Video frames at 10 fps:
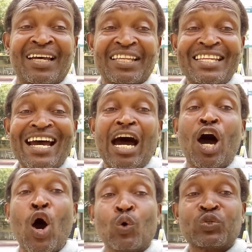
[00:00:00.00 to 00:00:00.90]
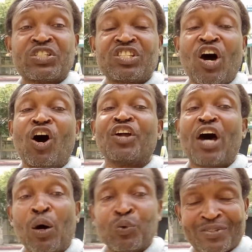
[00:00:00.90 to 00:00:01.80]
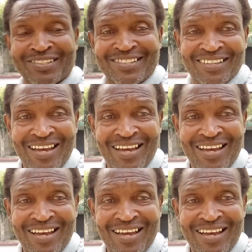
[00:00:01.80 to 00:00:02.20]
they are housed or unhoused,